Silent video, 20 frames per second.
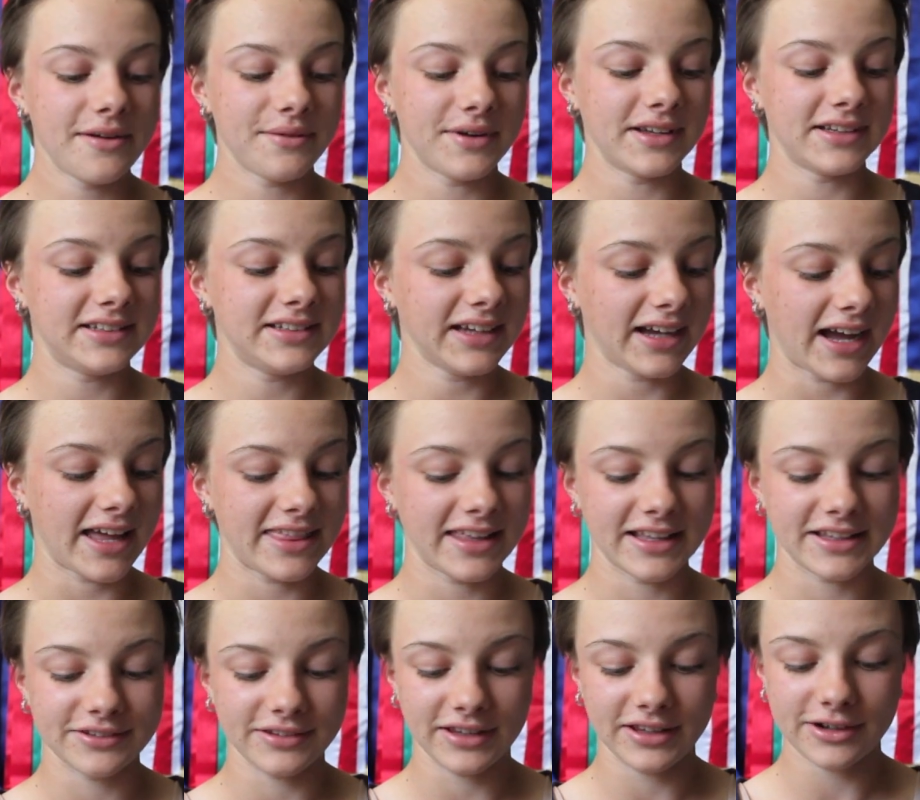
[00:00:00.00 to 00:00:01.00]
which yeah, I
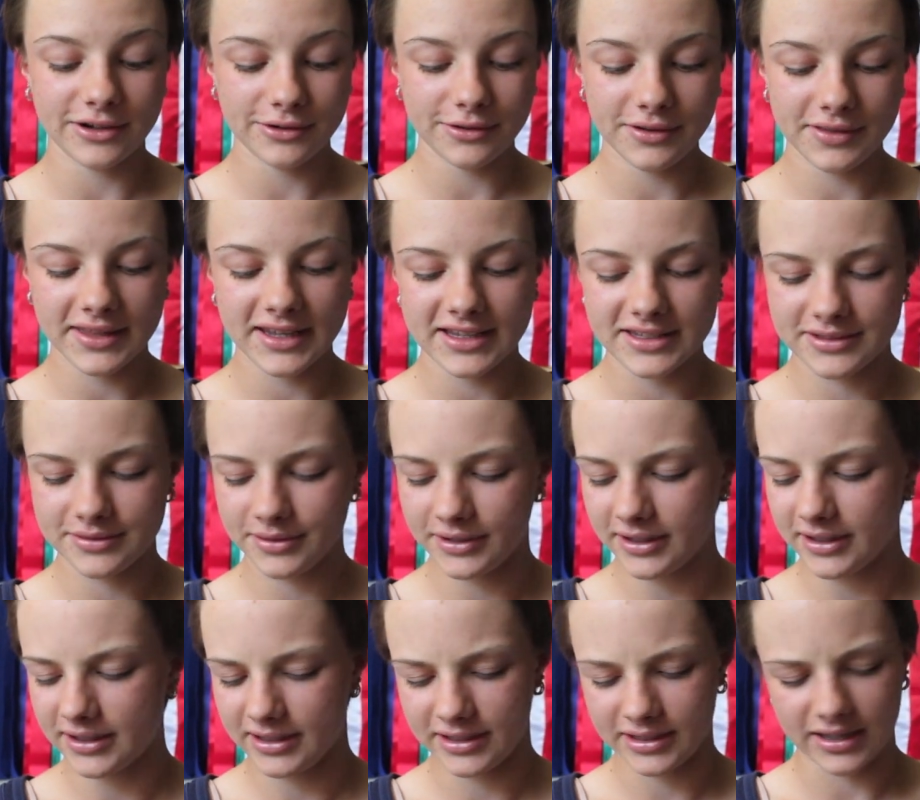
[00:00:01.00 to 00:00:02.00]
think is really cool. These
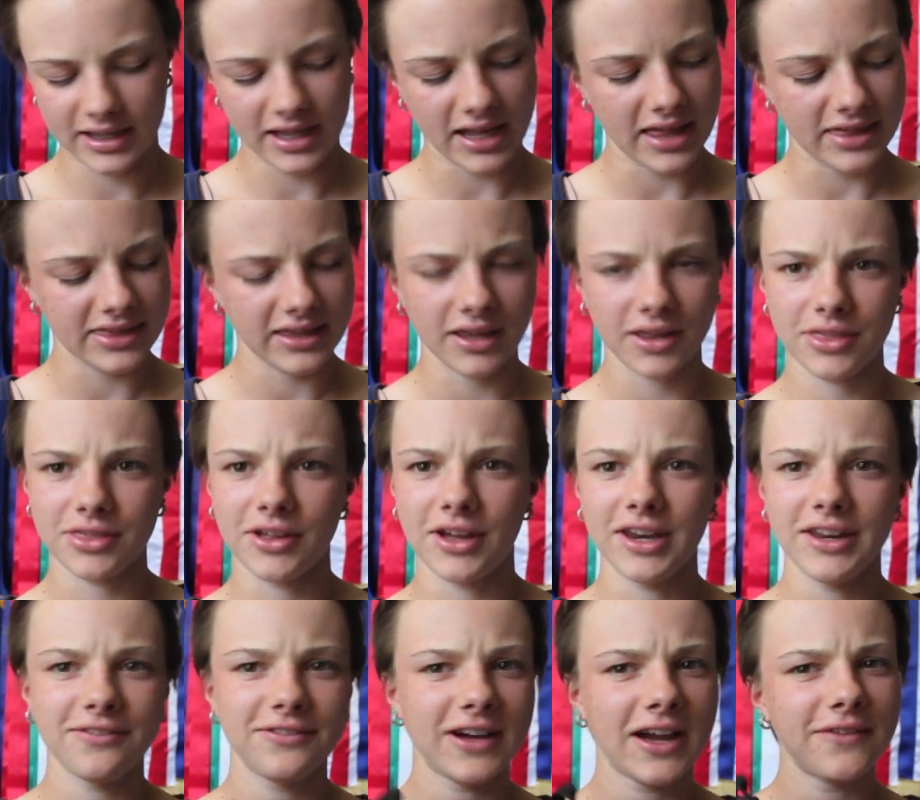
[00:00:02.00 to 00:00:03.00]
were I think
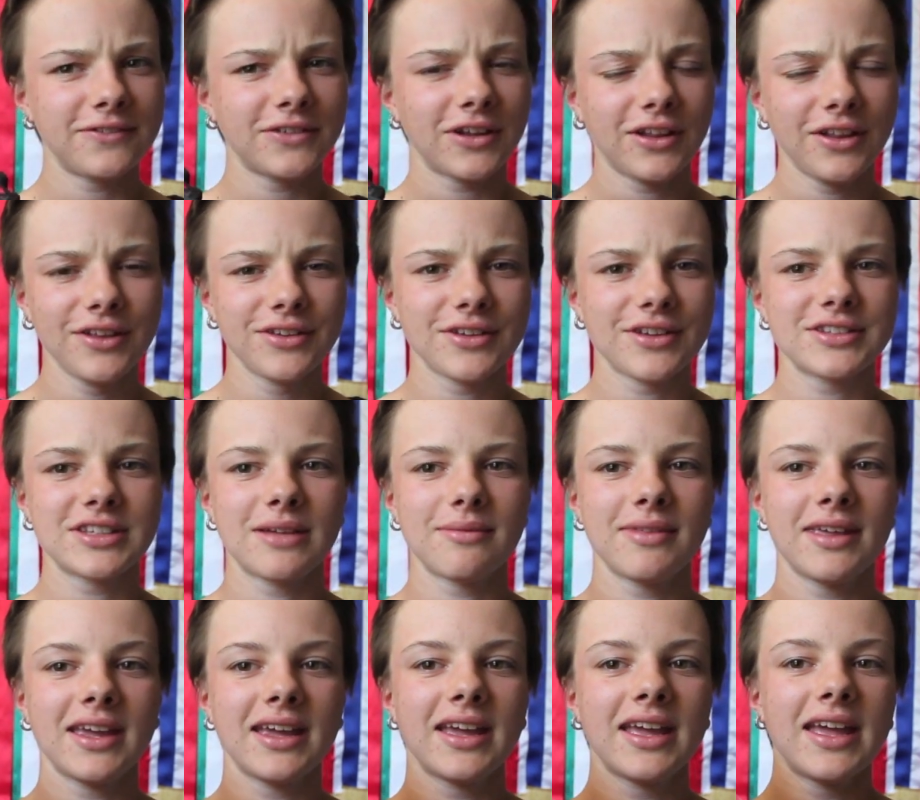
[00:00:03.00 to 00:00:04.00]
thirty-five dollars or
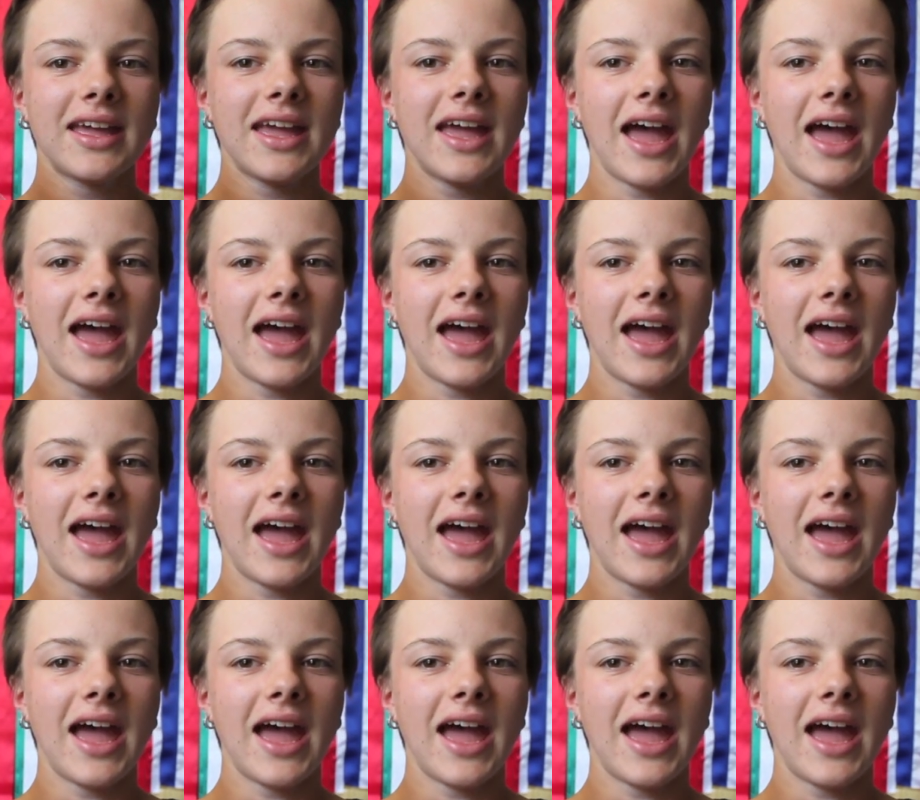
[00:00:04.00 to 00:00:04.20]
something,